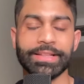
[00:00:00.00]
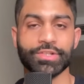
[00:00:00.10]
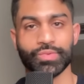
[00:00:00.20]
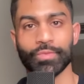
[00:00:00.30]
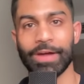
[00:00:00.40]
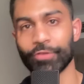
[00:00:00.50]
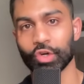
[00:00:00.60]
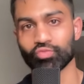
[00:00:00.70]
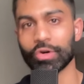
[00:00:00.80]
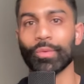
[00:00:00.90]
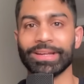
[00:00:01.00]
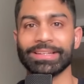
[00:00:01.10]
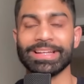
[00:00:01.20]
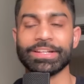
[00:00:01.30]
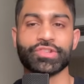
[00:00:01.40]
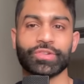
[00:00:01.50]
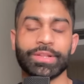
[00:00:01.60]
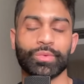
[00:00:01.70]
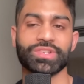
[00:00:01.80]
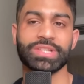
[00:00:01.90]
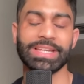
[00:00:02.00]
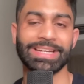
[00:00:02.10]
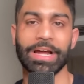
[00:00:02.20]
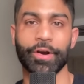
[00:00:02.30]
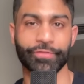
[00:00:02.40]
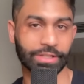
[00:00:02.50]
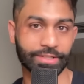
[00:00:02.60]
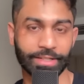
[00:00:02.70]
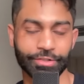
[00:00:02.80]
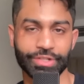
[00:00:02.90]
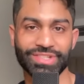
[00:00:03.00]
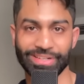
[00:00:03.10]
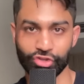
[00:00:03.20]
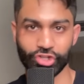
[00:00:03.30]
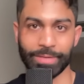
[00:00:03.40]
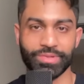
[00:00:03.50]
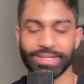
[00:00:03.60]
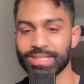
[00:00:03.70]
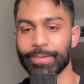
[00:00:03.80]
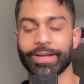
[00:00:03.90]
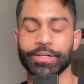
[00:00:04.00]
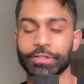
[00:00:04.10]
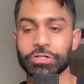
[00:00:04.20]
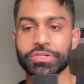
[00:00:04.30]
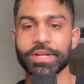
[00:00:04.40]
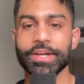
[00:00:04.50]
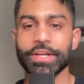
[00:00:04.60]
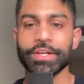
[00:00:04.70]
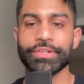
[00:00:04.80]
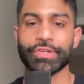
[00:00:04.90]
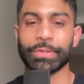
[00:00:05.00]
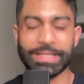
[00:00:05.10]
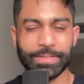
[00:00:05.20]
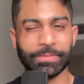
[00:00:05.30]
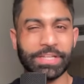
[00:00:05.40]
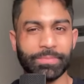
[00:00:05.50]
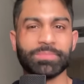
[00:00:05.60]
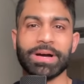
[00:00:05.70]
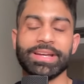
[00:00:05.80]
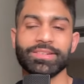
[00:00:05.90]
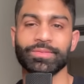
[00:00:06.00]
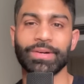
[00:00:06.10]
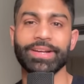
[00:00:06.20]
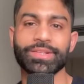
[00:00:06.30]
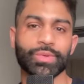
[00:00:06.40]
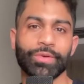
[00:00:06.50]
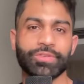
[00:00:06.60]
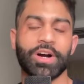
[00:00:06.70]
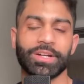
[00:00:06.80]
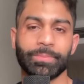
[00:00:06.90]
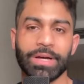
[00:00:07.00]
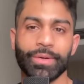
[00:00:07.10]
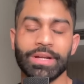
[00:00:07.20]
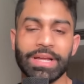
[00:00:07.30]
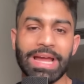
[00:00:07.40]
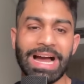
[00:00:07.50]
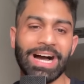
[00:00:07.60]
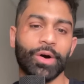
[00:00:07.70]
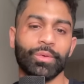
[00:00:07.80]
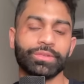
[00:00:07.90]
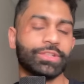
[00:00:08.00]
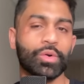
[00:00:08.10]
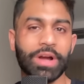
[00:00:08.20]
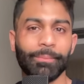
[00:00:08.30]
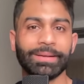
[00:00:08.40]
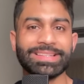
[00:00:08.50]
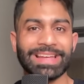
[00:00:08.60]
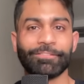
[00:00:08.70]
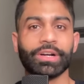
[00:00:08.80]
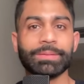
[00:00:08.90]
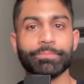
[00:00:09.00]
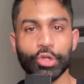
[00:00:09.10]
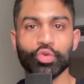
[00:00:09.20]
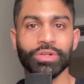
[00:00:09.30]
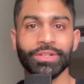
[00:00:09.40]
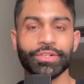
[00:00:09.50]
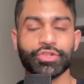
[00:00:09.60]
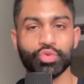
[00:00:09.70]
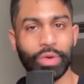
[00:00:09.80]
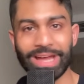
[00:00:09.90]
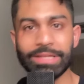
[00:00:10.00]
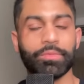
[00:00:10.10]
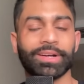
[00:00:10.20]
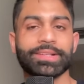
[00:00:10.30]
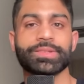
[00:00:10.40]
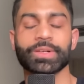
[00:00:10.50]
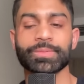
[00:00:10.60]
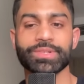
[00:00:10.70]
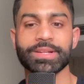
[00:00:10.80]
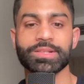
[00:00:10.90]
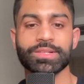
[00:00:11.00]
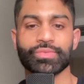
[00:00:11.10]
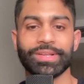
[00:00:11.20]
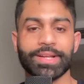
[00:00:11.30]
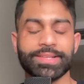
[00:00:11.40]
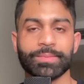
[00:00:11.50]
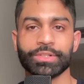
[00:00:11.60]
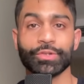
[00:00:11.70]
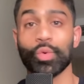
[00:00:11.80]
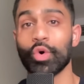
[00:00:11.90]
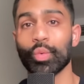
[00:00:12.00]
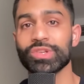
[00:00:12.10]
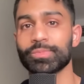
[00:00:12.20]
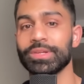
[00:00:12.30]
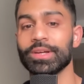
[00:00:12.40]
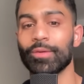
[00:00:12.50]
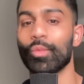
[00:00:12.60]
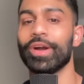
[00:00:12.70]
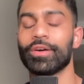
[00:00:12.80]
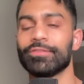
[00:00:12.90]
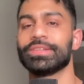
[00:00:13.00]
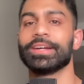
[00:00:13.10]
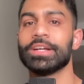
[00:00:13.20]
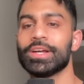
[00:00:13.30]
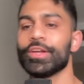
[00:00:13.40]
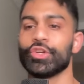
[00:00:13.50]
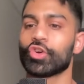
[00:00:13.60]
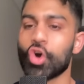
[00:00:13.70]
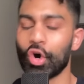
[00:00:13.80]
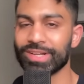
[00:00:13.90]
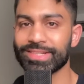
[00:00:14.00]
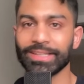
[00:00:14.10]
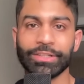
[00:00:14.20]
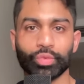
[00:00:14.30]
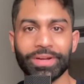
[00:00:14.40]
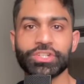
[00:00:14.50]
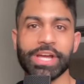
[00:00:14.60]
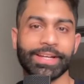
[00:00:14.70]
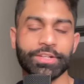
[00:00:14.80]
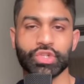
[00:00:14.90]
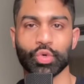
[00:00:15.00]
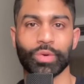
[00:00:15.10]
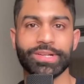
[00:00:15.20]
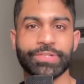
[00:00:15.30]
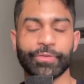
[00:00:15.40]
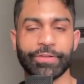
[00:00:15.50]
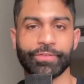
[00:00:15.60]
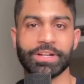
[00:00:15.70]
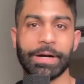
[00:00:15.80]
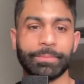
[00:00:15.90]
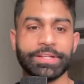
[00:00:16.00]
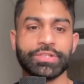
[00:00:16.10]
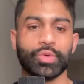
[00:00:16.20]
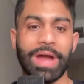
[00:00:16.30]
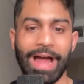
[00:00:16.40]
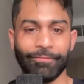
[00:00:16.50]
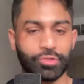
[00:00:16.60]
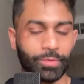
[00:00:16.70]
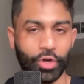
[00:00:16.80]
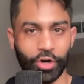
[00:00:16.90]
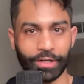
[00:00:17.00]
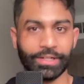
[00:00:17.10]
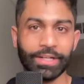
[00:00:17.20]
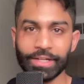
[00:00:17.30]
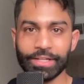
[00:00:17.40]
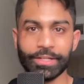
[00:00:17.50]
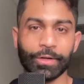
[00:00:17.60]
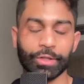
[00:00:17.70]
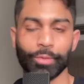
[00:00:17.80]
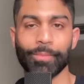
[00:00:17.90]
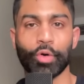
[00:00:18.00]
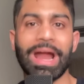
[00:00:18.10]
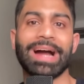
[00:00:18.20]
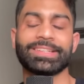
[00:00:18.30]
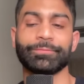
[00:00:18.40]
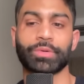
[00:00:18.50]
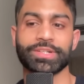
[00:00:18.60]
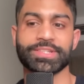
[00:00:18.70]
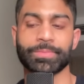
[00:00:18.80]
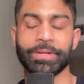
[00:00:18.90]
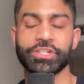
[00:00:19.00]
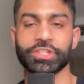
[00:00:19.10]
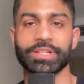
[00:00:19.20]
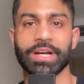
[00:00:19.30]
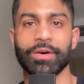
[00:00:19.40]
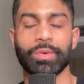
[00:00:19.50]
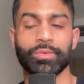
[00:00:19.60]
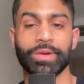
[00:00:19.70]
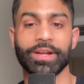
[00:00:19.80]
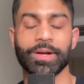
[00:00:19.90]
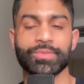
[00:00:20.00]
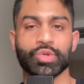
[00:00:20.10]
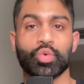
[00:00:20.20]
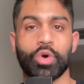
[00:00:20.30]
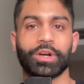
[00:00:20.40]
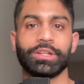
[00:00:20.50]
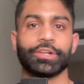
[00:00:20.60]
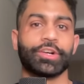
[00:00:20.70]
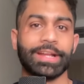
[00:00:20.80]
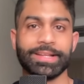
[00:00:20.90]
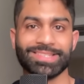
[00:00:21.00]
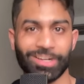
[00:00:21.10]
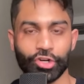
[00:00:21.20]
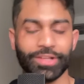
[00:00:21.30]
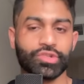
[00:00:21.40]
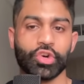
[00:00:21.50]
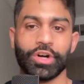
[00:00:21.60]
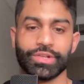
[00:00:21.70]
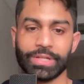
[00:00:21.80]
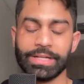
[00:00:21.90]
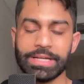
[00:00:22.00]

this ever-growing industry that we're seeing in artificial intelligence and chips and semiconductors. So that's something to keep in mind, right? So we've talked about how no company is ever immune to any market circumstances, right? That's something to always be aware of, that you're constantly rechecking stories for different companies. You have to be on, you know, a little bit more active participation uh, when it comes to quarterly earnings and earnings calls and